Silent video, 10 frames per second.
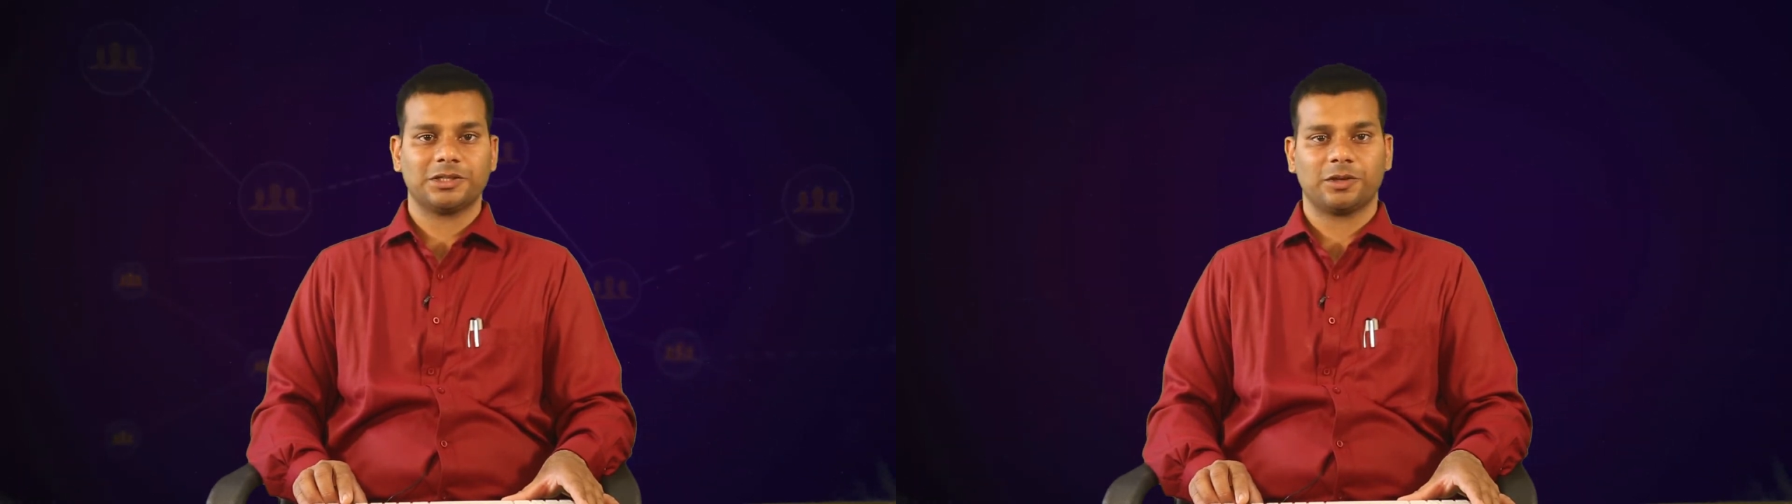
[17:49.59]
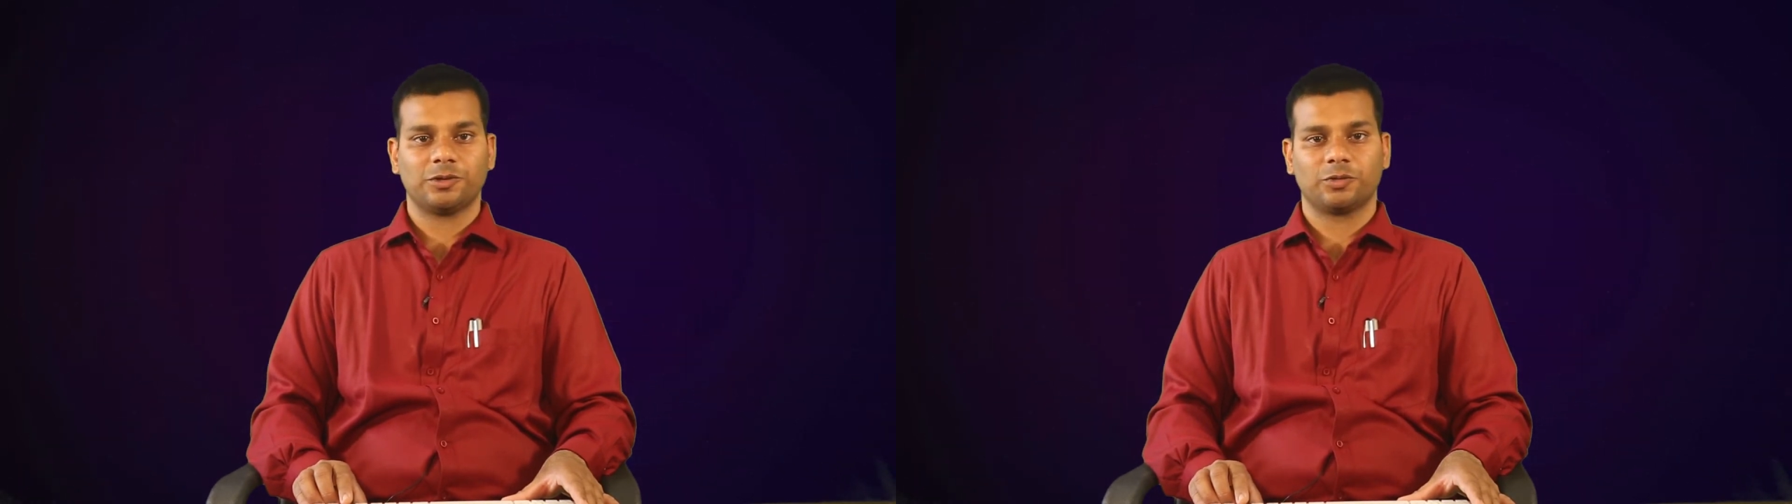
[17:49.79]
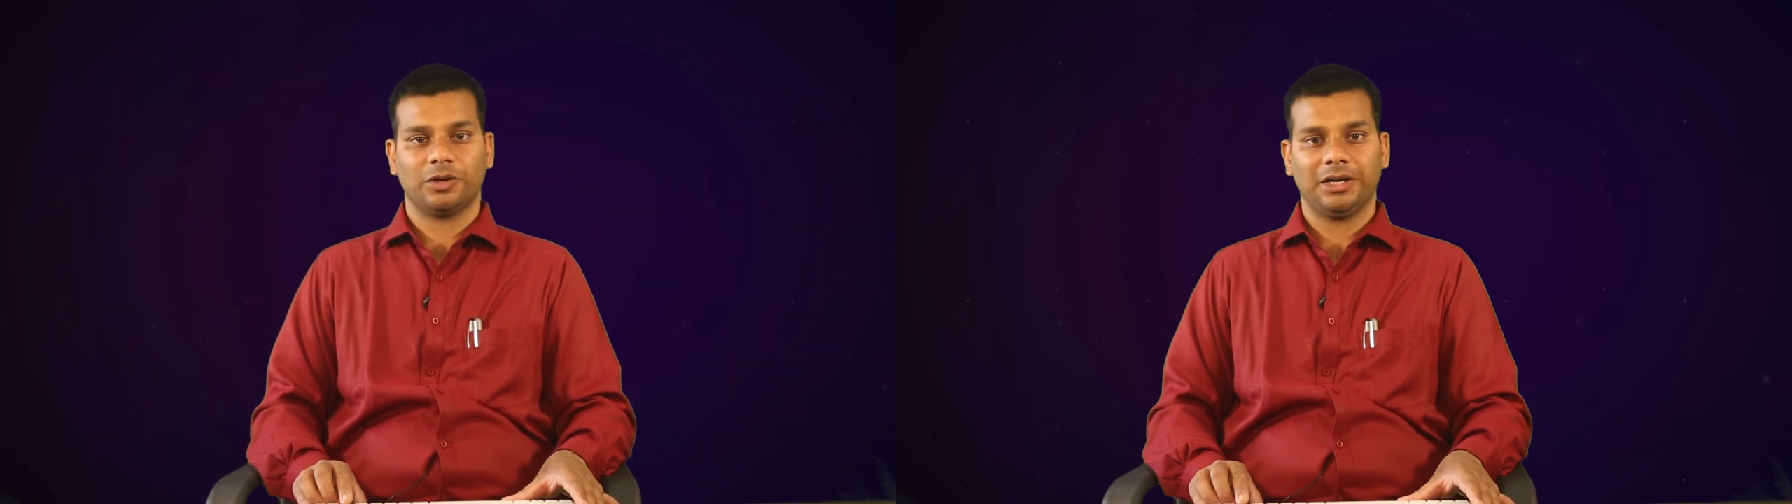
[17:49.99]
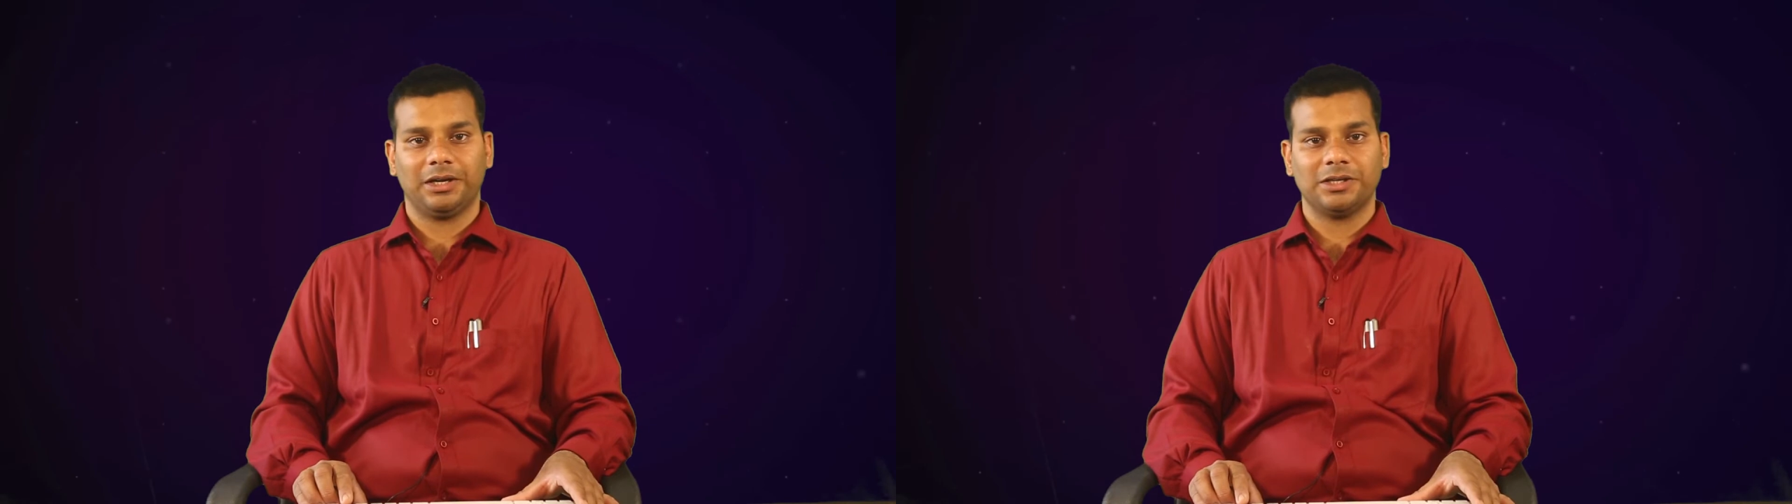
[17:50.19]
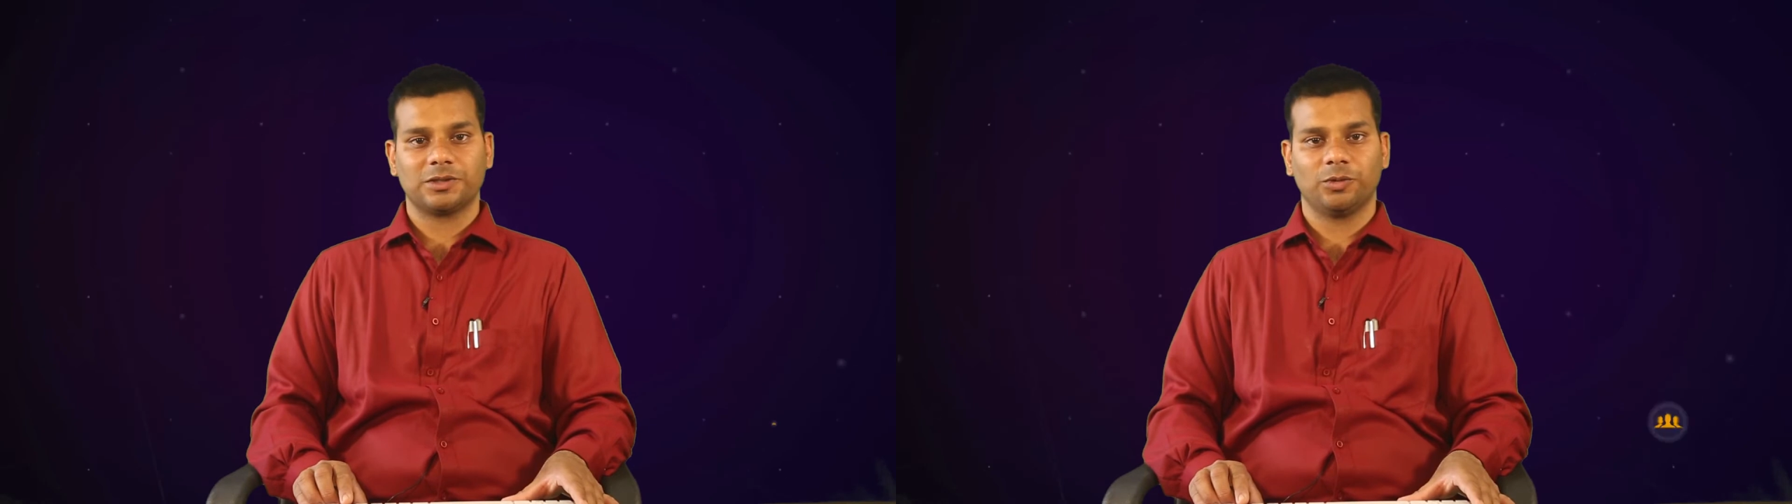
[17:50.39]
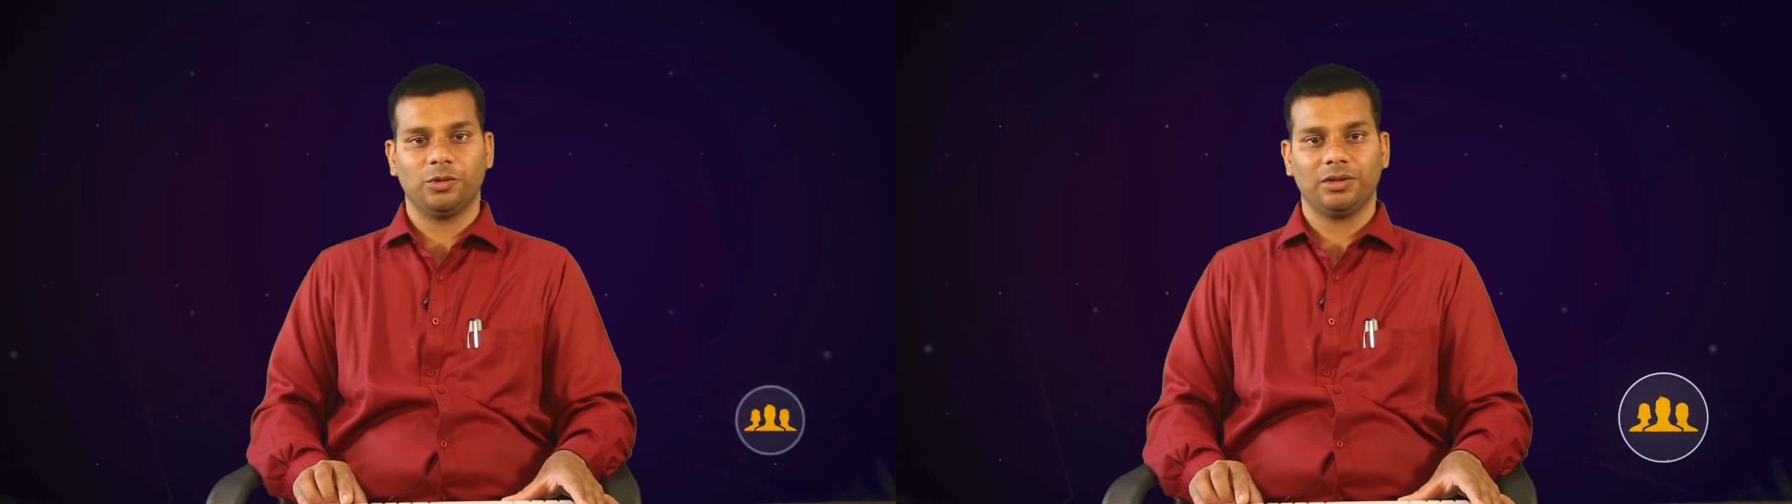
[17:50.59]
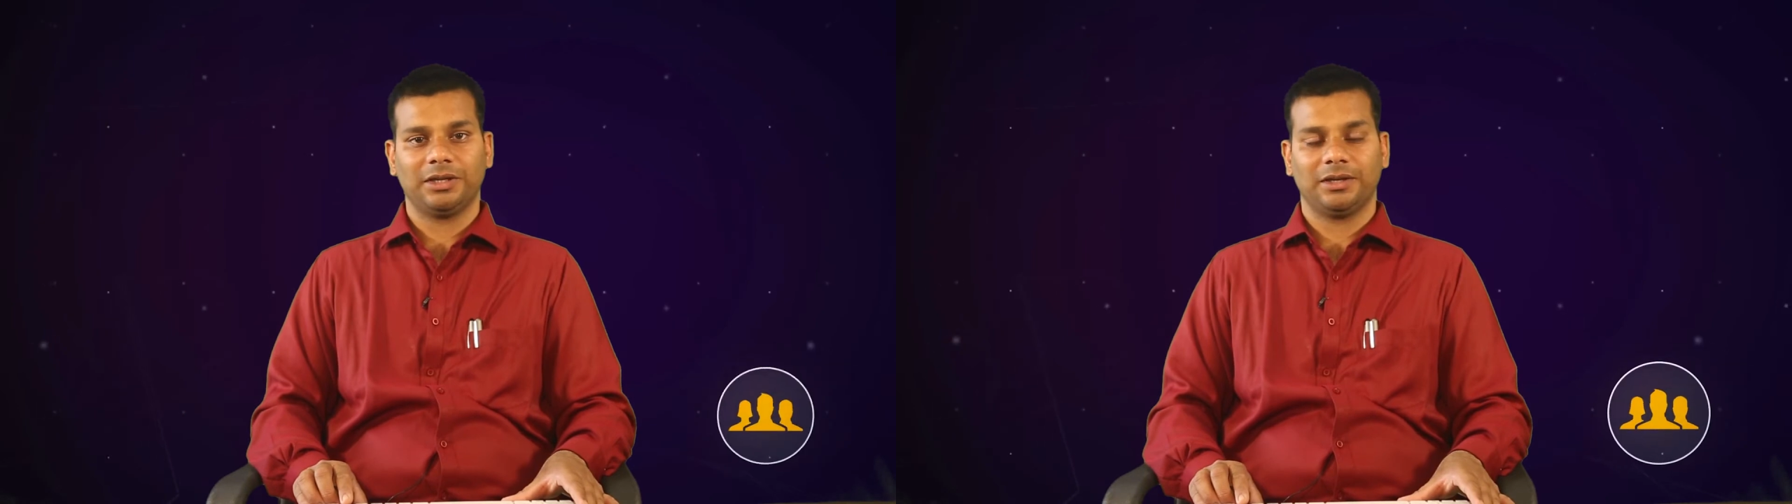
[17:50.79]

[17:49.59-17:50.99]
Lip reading: service quality is good,